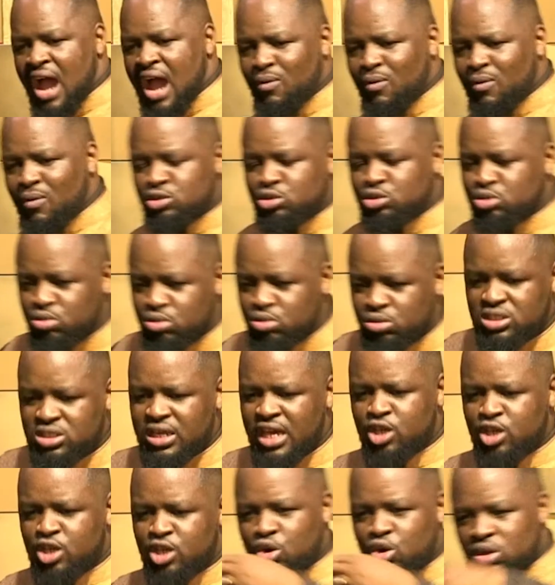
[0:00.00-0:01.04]
I want to
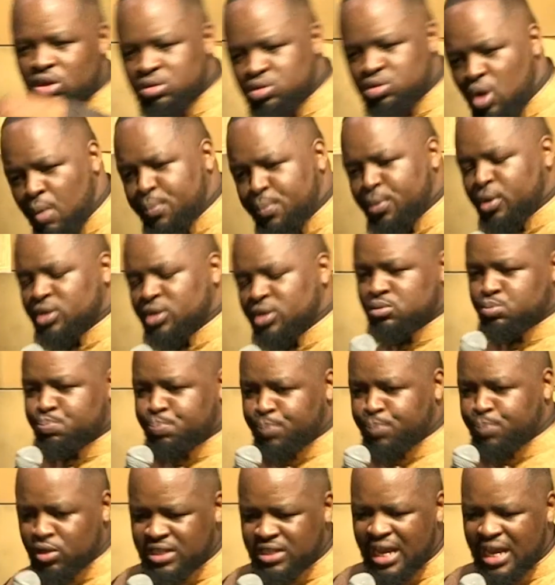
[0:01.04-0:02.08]
take your, your pro
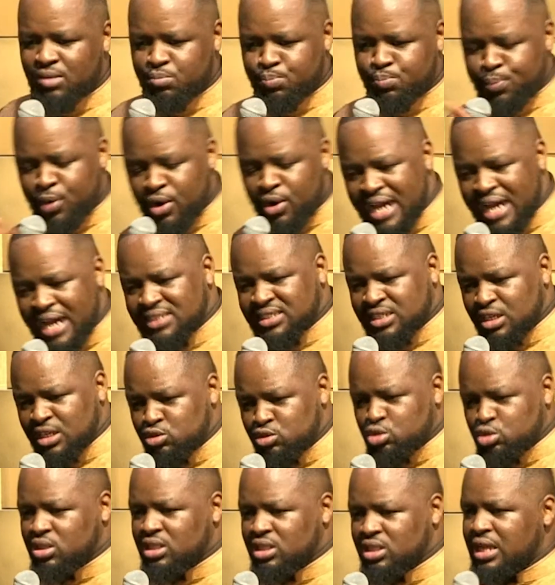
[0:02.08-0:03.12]
project, products and
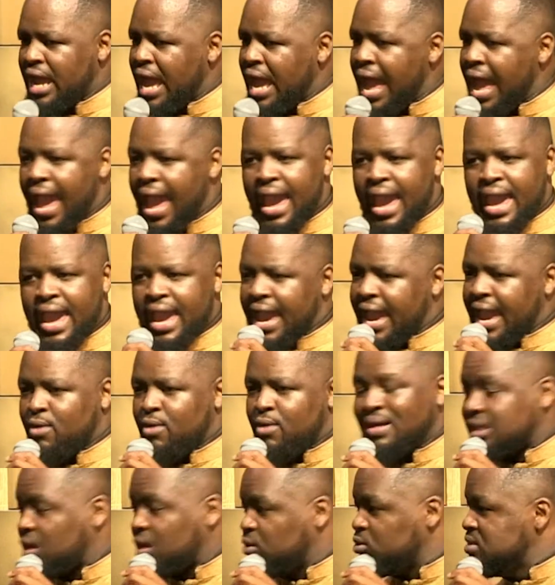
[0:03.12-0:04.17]
do this. Eh,
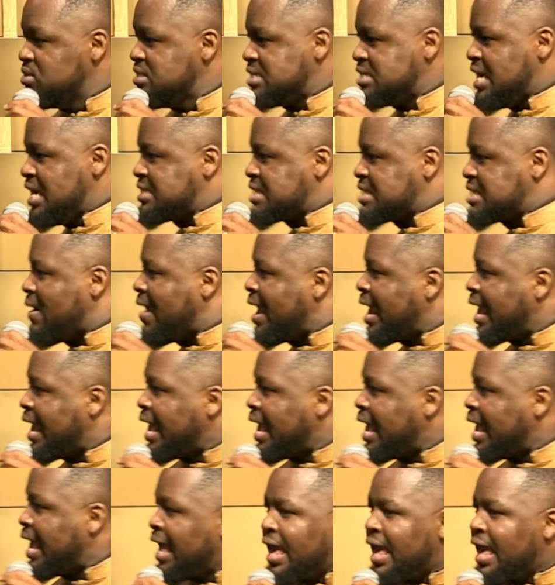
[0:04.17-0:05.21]
eh, eh,
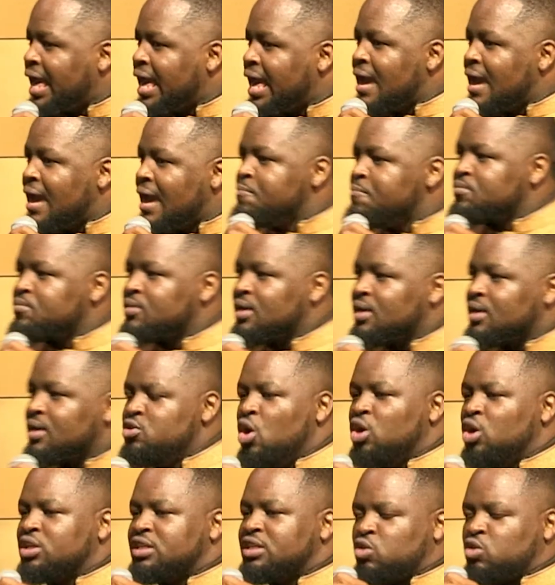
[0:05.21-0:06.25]

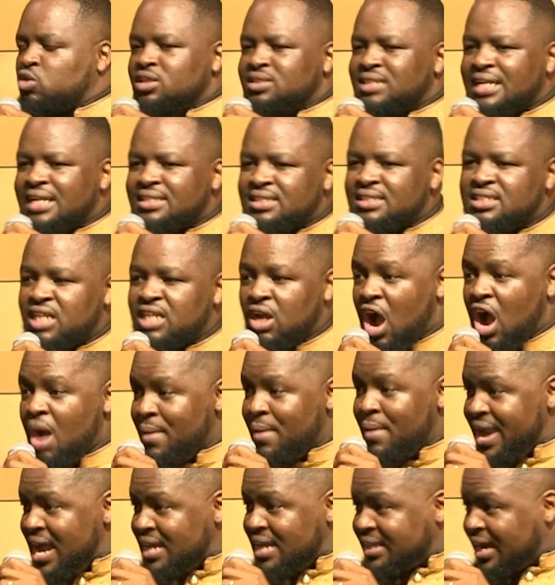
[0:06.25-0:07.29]
no, the contract is here. How
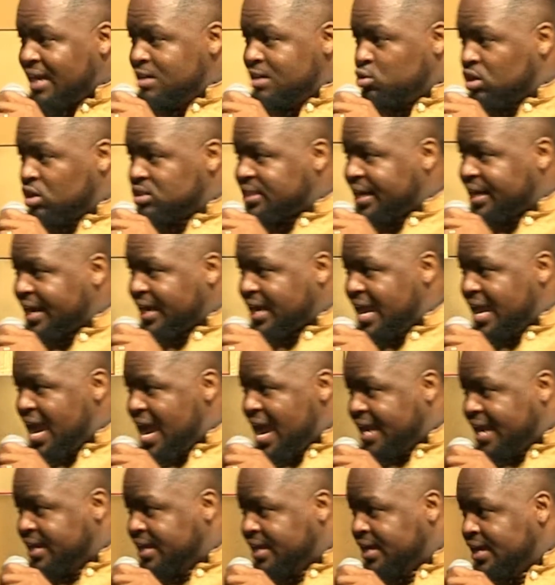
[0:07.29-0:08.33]
about the contract?
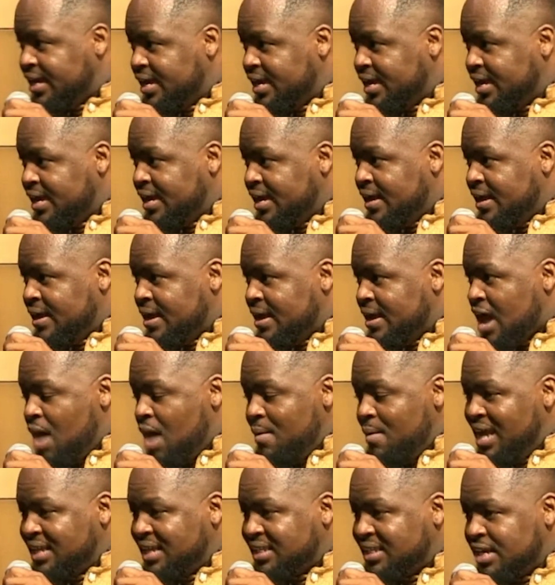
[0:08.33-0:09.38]
How about
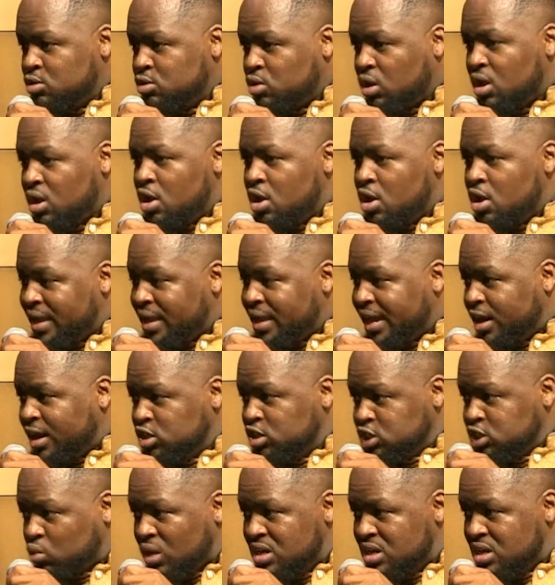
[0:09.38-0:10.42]
I the contract? So, when you're not so
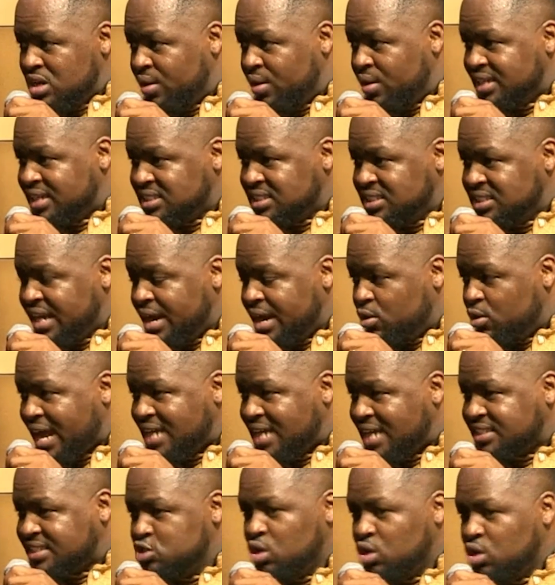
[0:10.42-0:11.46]
good, you want to sit there and what I
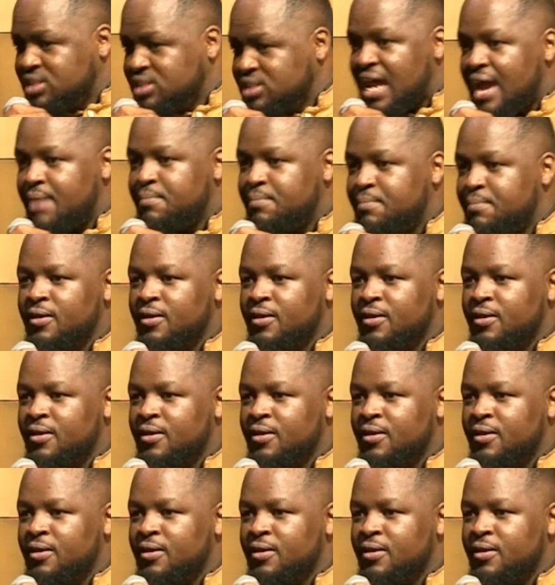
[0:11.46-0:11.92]
say, do your time.